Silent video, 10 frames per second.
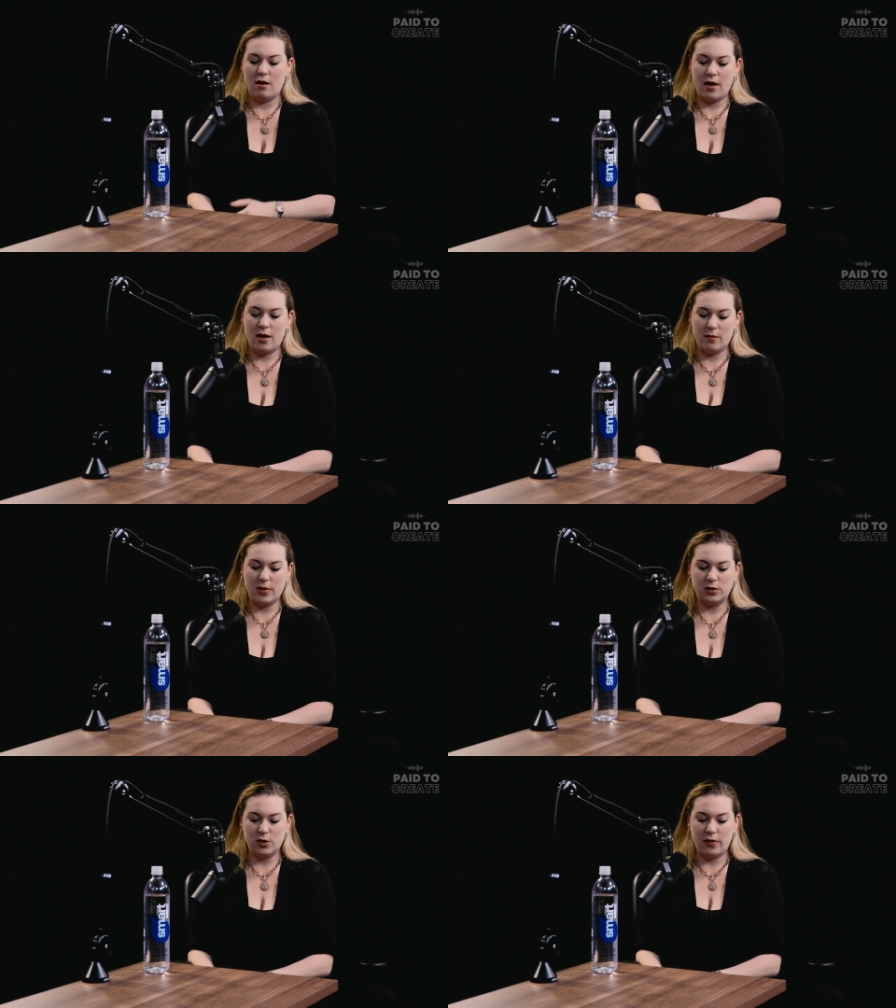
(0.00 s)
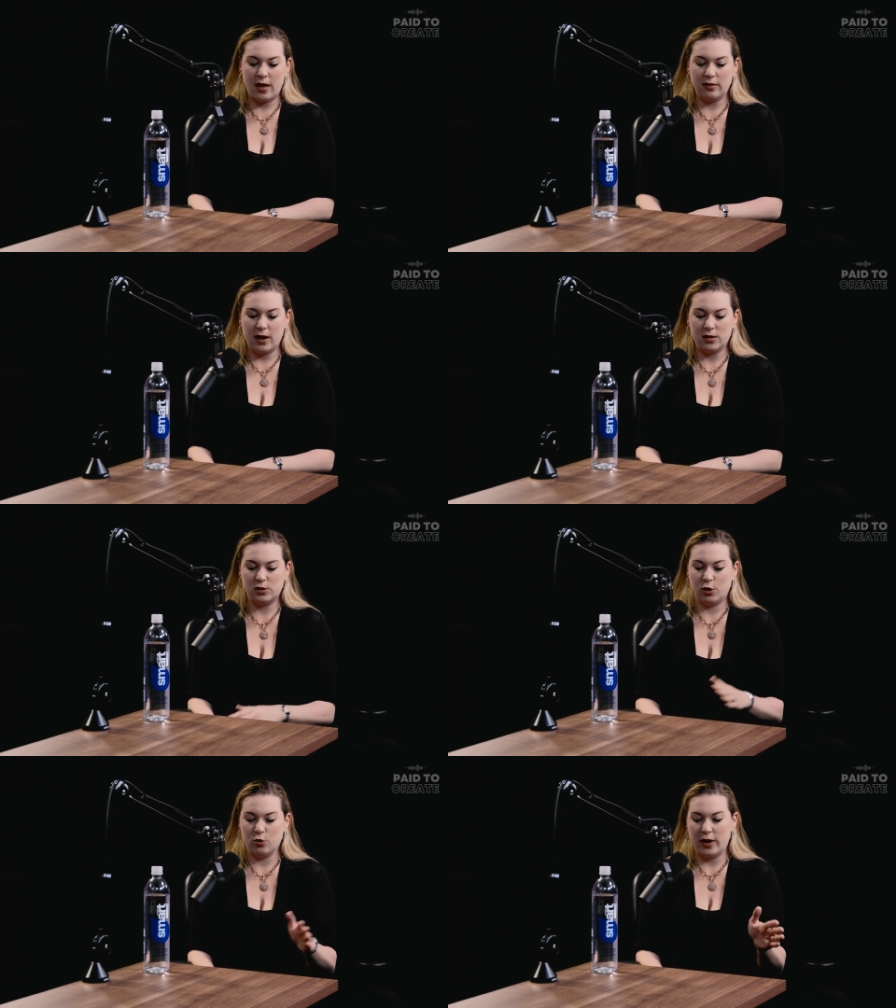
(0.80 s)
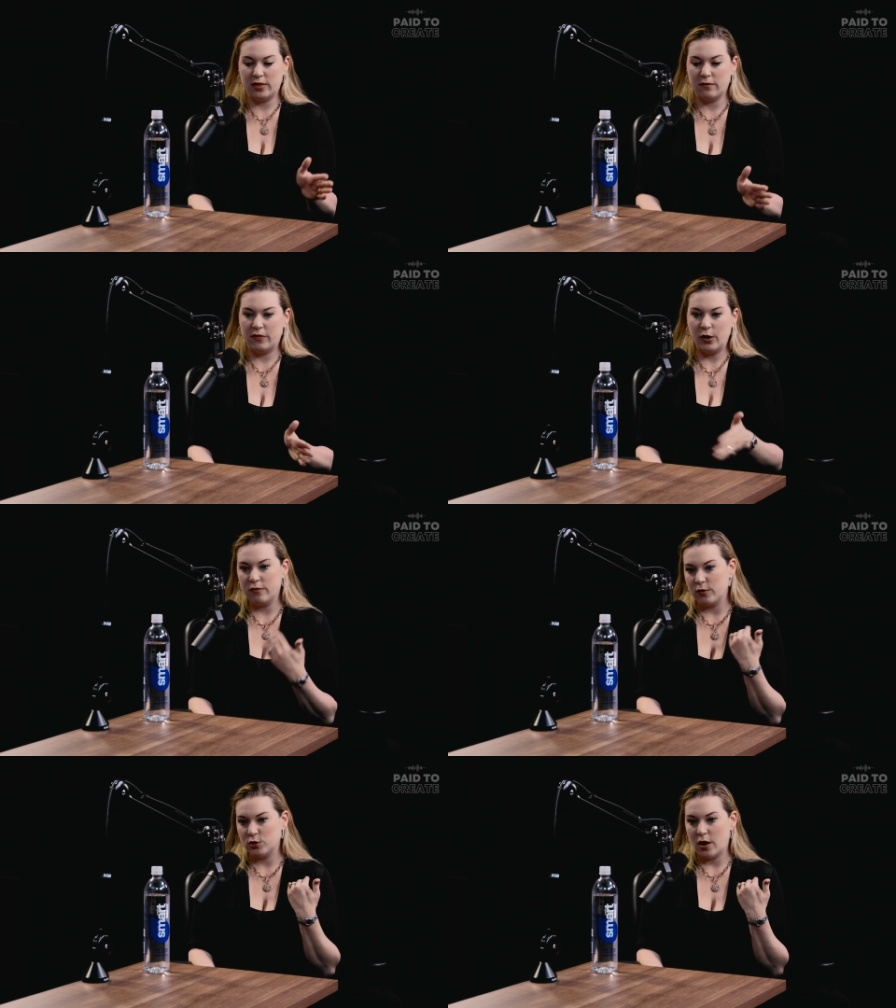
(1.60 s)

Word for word: Um, and so that led us to create the very first